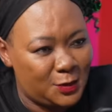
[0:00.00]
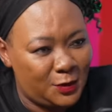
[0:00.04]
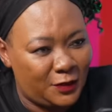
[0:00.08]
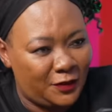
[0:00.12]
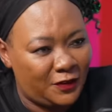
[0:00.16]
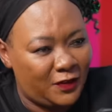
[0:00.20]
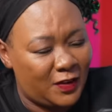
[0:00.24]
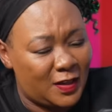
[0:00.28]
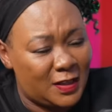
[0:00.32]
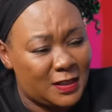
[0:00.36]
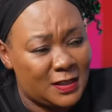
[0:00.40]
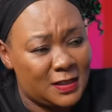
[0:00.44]
you
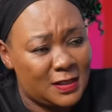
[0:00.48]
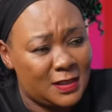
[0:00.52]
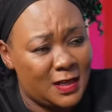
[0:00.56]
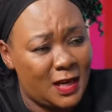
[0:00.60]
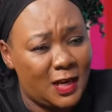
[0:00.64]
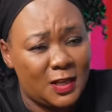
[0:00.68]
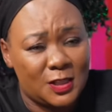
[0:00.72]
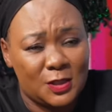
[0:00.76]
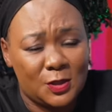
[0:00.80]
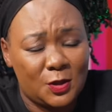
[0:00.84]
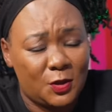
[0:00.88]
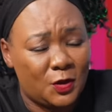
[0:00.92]
faced.
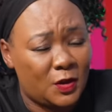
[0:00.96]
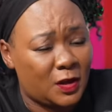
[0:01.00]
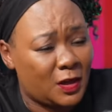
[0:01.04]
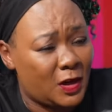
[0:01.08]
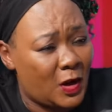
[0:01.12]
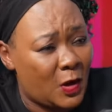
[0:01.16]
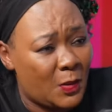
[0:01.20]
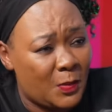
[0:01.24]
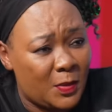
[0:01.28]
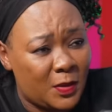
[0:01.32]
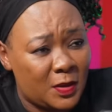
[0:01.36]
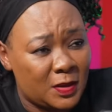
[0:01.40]
Let's talk
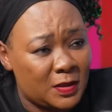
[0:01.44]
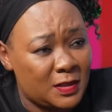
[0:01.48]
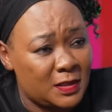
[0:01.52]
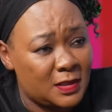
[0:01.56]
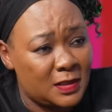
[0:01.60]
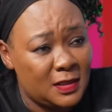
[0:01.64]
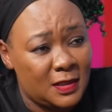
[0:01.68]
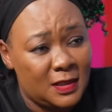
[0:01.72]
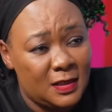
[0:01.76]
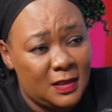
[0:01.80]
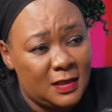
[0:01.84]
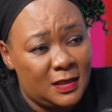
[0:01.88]
now about
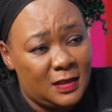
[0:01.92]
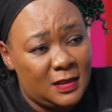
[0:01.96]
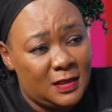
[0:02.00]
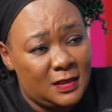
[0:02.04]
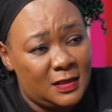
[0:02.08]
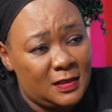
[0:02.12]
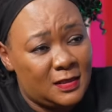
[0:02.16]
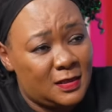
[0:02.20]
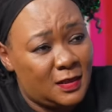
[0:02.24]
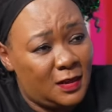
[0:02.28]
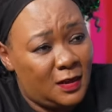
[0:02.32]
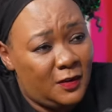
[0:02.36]

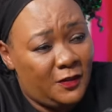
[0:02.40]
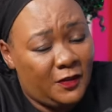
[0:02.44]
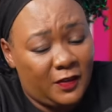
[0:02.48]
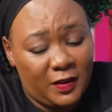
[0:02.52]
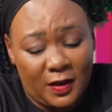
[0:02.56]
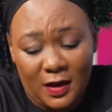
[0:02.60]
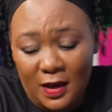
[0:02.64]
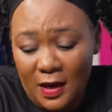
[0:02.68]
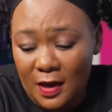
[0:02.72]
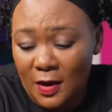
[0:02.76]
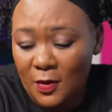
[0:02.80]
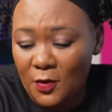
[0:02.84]
South
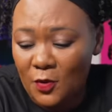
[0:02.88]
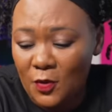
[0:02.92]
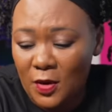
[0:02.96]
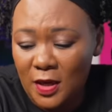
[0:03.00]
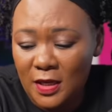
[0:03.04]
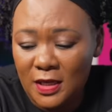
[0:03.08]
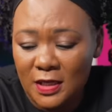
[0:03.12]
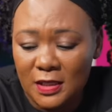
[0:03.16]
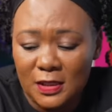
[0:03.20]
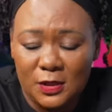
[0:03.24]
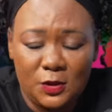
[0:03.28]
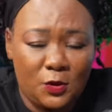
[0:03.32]
Africa. What
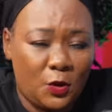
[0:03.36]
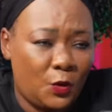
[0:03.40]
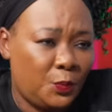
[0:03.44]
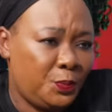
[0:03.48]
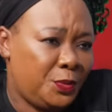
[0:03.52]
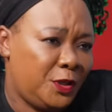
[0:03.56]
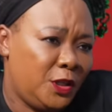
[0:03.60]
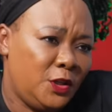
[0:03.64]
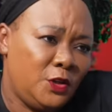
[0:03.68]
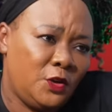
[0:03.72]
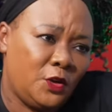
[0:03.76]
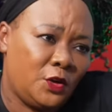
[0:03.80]
is your
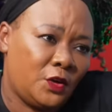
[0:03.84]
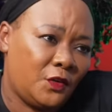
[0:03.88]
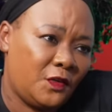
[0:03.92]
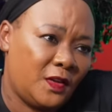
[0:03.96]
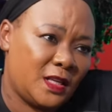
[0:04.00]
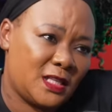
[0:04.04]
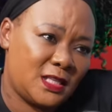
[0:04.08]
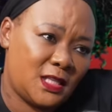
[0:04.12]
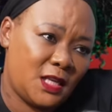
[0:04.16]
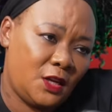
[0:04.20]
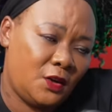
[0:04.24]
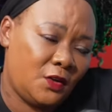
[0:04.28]
opinion of the
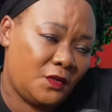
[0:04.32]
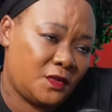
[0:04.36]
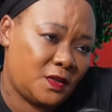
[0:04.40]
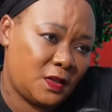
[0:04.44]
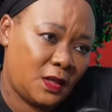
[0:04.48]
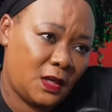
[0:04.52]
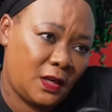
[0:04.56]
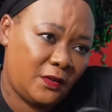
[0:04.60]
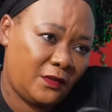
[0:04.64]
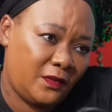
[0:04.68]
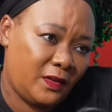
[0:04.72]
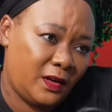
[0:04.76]
state of
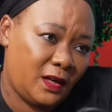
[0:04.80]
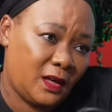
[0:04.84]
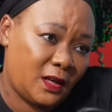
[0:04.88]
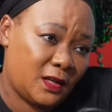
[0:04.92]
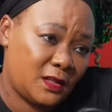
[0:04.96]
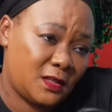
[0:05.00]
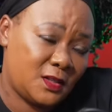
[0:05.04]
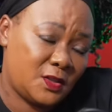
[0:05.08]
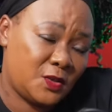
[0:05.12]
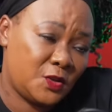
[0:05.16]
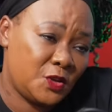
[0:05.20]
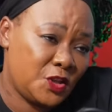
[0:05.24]
South Africa,
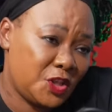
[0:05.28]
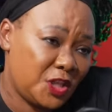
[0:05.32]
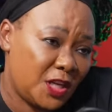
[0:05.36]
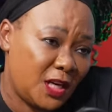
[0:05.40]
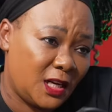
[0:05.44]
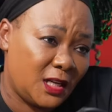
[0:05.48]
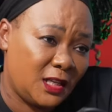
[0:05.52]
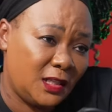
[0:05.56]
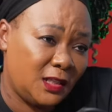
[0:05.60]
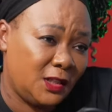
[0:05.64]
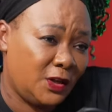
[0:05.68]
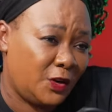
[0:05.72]

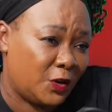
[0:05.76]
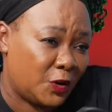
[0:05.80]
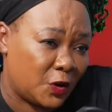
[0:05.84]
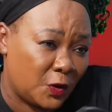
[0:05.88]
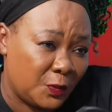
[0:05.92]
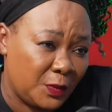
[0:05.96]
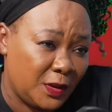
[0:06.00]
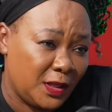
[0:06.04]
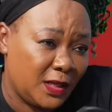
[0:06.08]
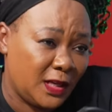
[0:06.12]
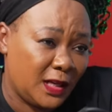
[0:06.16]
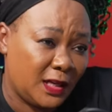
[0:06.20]
socially,
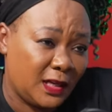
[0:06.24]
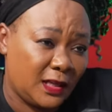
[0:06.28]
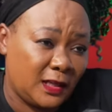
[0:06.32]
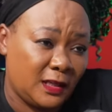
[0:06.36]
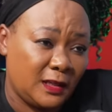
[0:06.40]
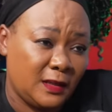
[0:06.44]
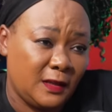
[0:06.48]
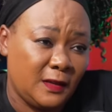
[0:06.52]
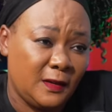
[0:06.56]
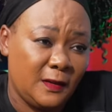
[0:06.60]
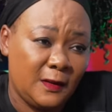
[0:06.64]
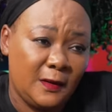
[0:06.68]

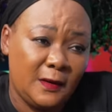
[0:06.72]
economically,